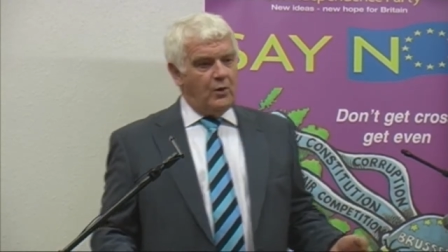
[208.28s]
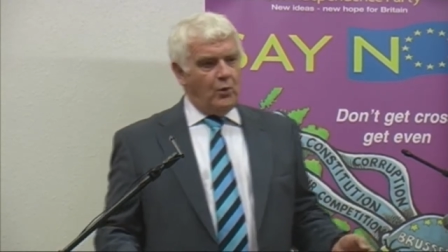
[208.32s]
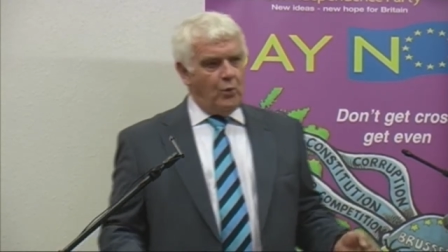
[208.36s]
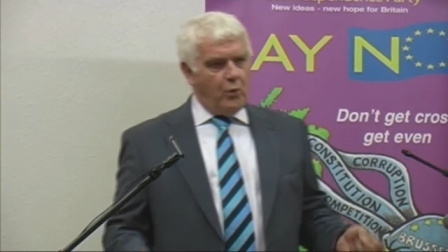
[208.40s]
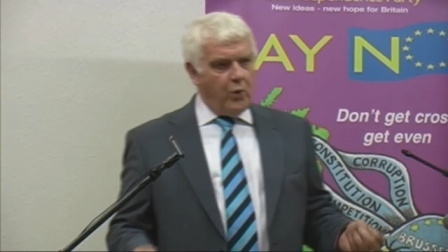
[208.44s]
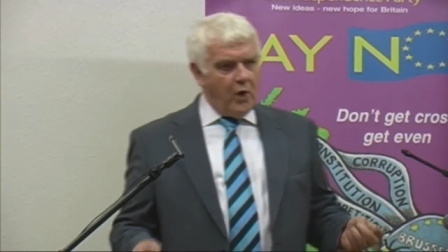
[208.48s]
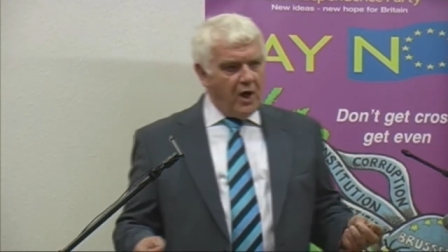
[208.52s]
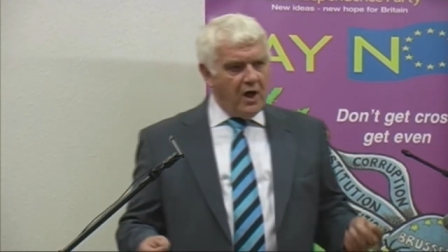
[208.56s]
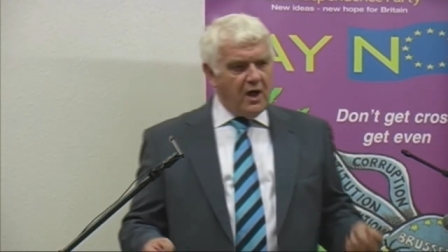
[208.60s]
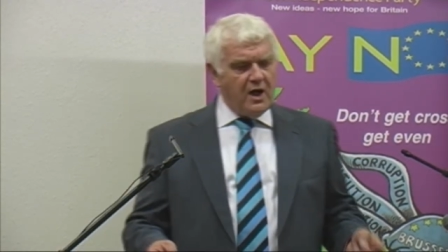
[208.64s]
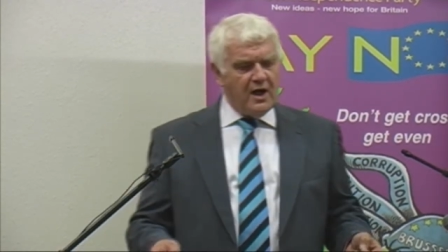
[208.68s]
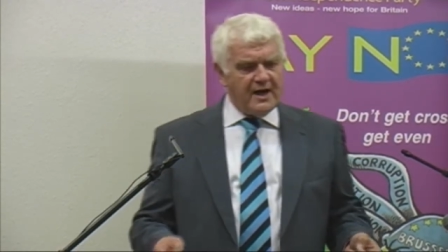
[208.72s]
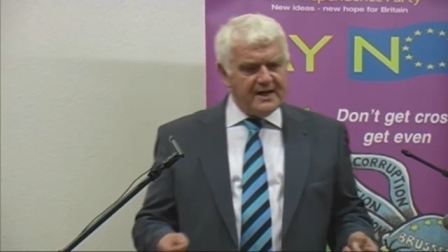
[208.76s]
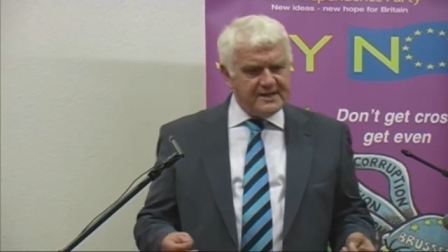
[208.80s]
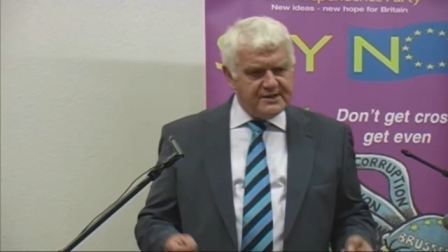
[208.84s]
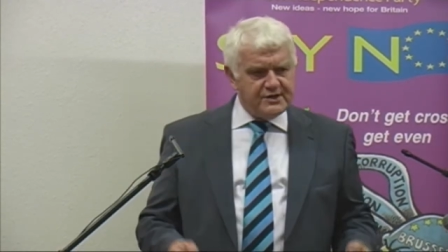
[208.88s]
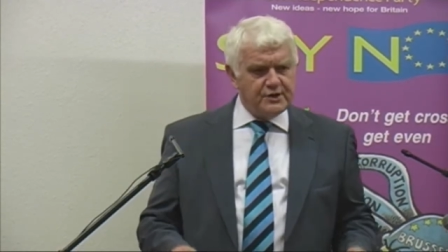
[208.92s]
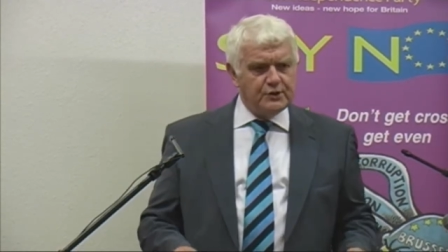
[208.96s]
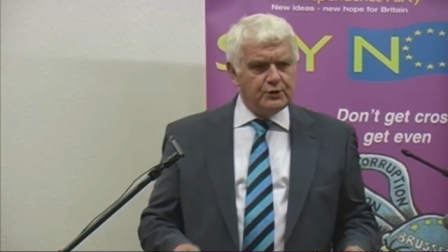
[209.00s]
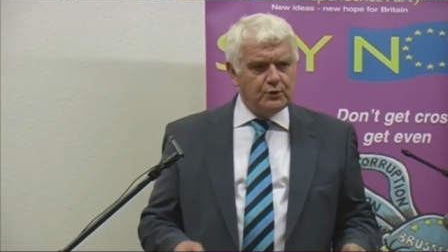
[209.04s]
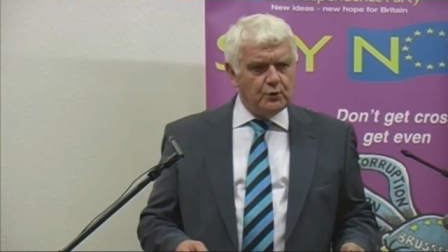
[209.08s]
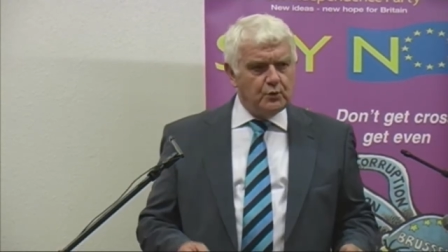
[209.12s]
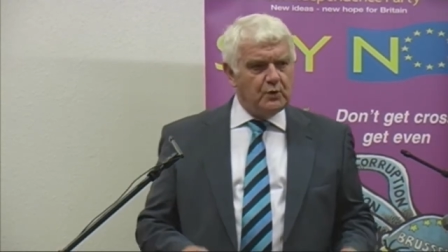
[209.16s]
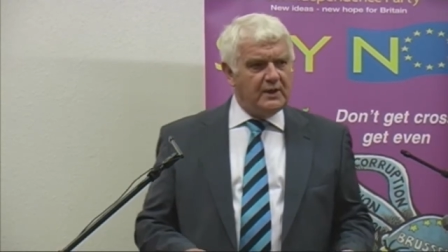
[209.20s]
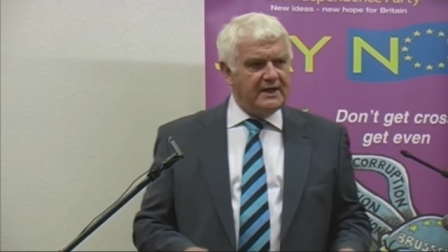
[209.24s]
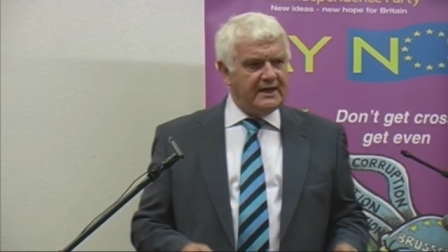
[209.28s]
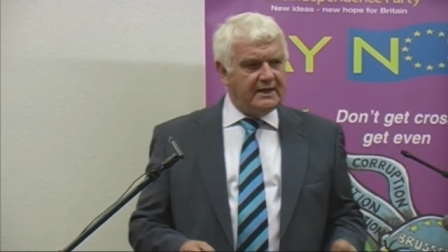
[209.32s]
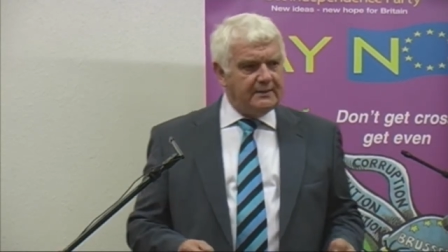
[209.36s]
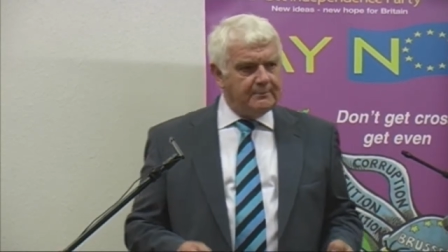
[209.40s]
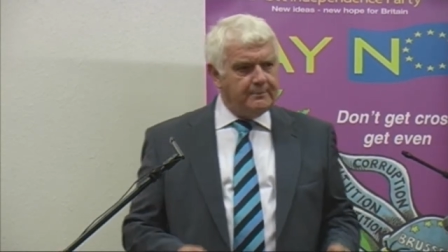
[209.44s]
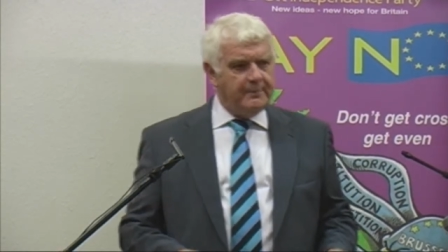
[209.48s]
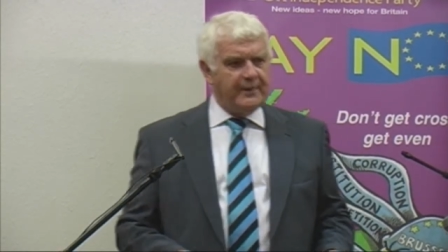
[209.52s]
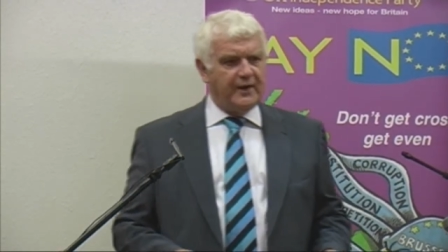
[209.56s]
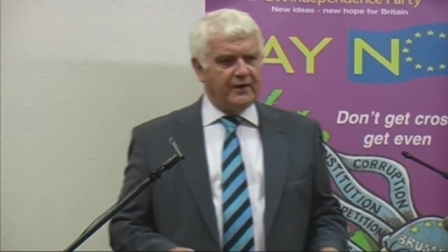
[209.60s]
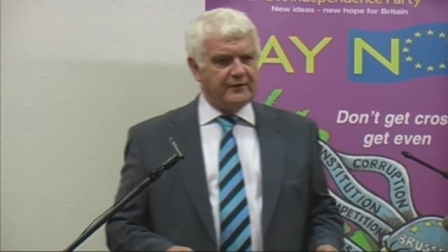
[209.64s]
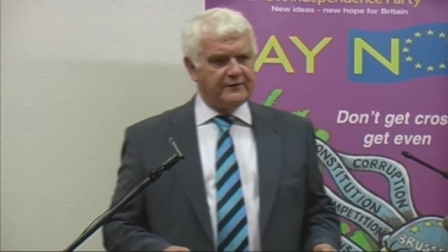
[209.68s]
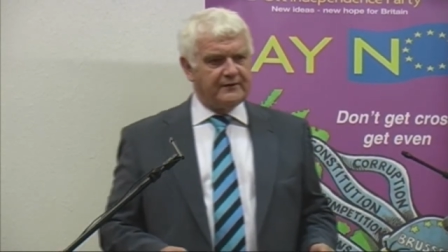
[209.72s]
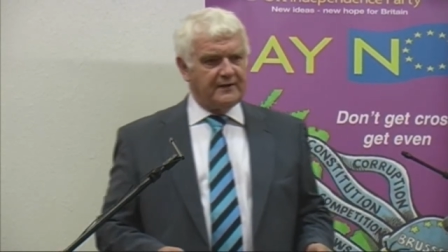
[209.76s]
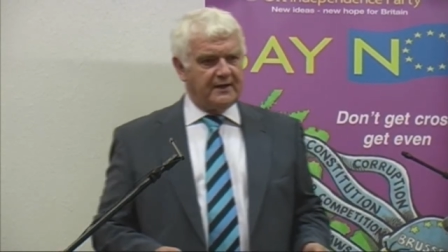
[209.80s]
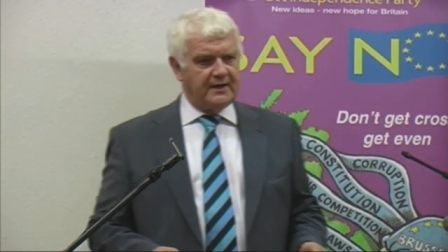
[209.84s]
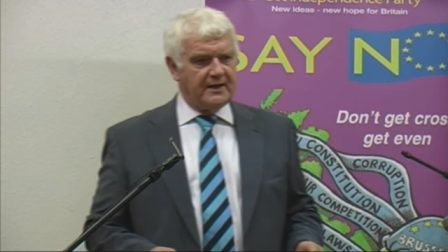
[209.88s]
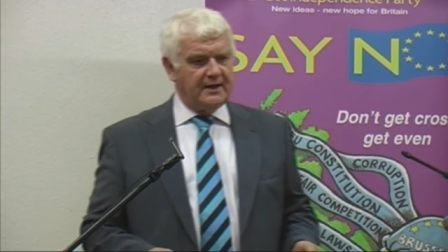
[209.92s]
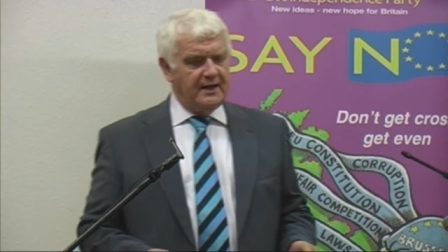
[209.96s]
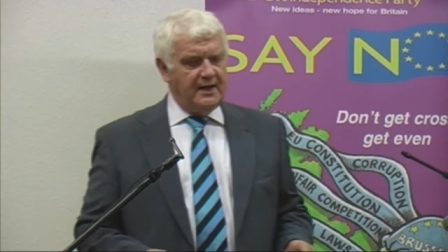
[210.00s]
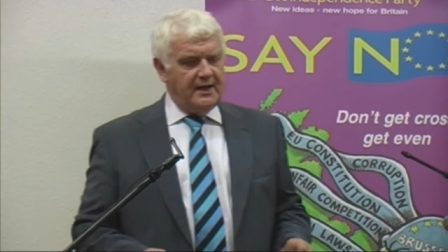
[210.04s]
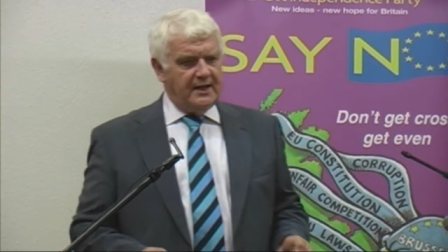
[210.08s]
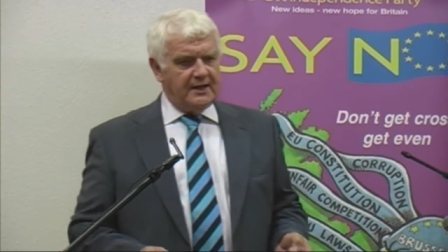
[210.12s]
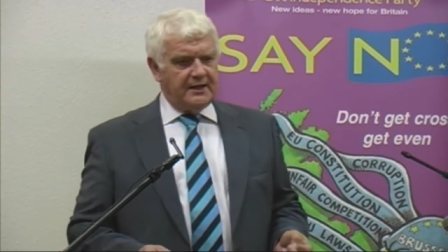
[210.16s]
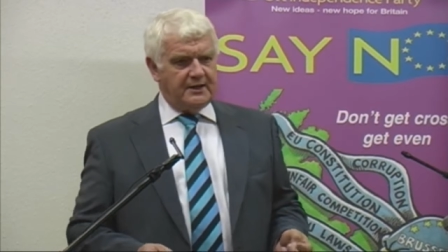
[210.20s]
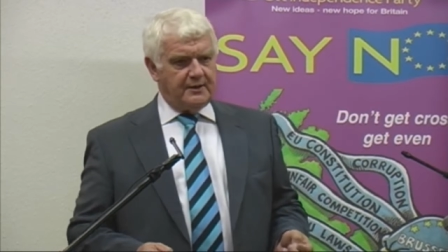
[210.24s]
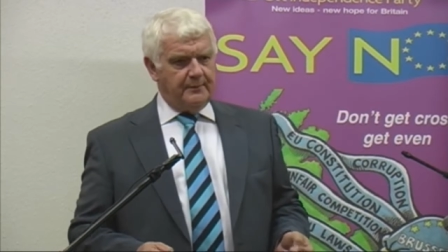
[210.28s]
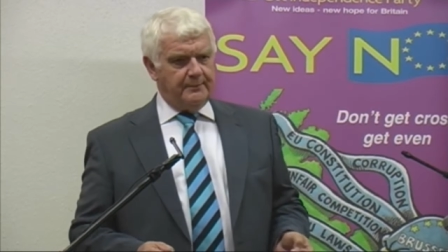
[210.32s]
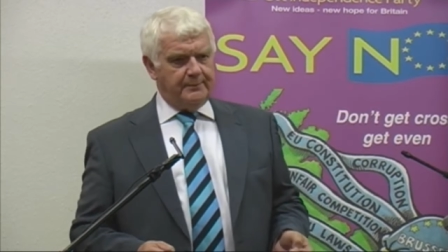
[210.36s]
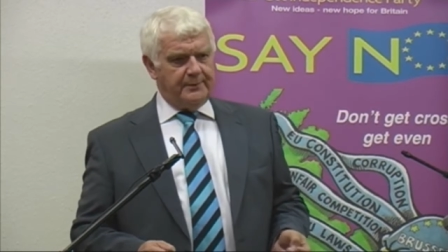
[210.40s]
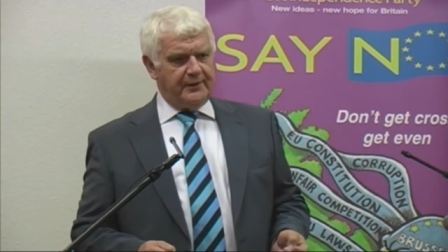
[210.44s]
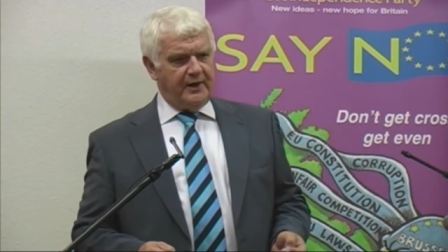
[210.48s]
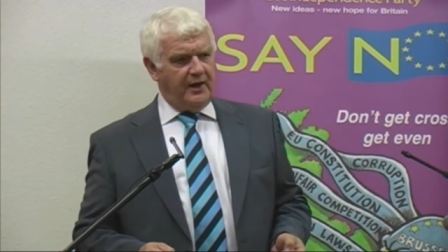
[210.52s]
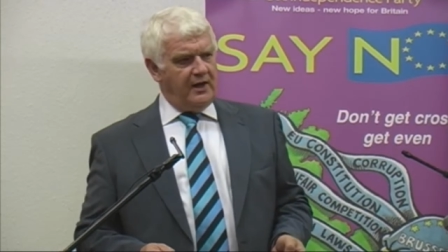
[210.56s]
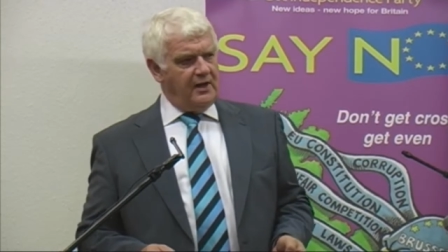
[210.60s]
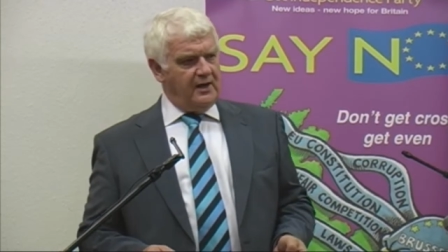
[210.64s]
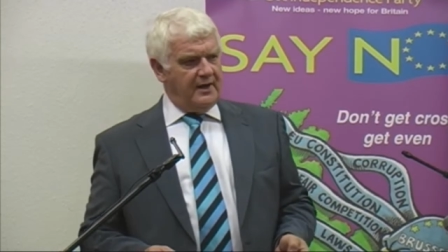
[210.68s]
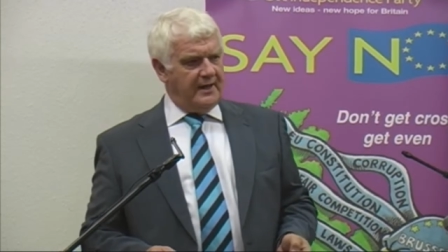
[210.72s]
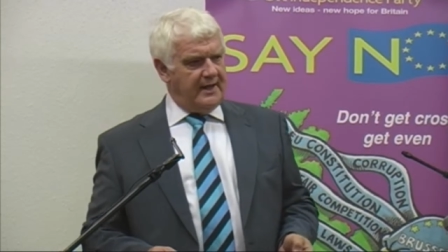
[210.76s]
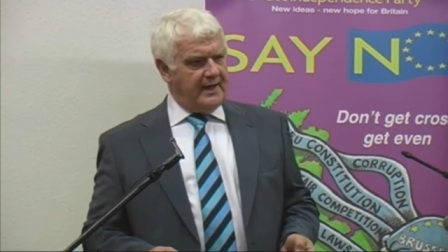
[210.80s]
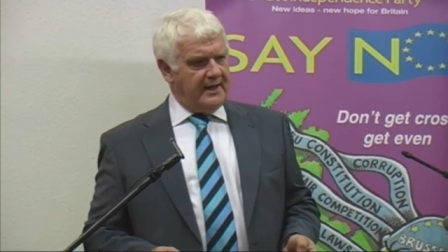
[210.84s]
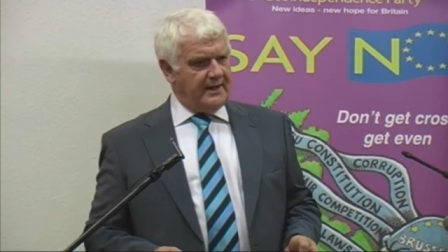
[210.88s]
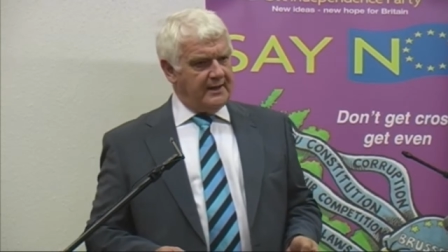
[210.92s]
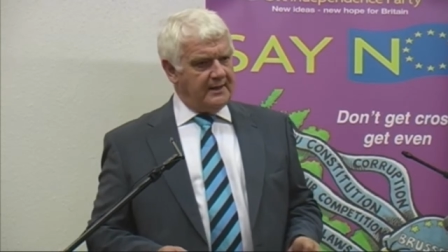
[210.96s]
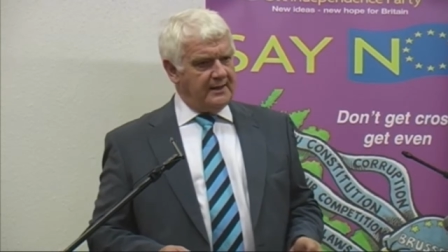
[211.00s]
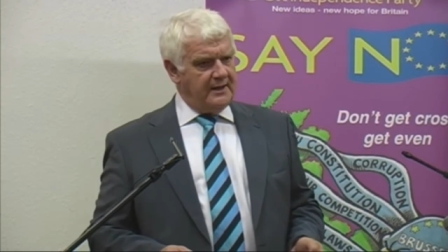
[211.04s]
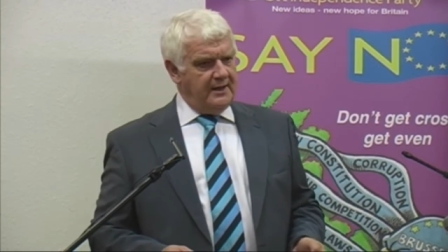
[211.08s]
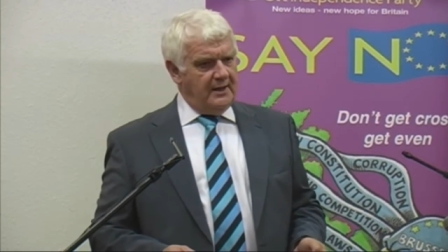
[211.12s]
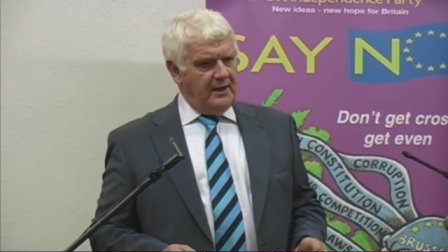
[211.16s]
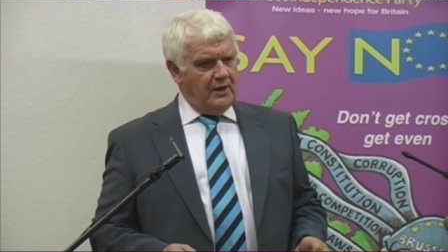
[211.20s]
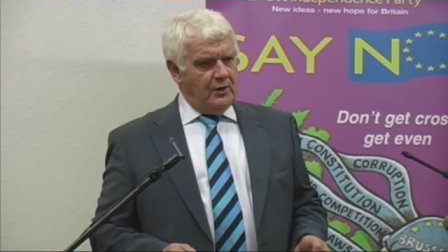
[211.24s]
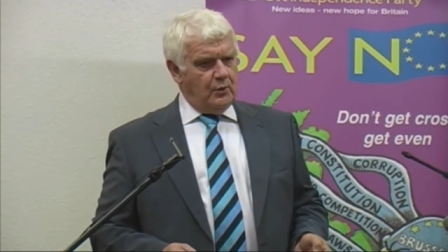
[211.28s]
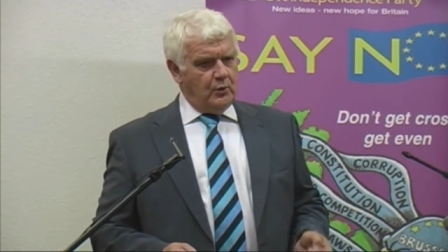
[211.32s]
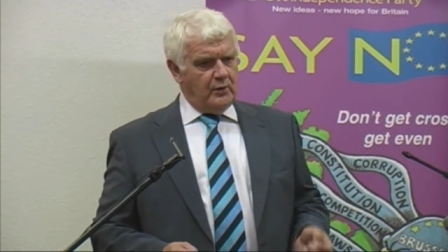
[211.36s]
Why do we bother complying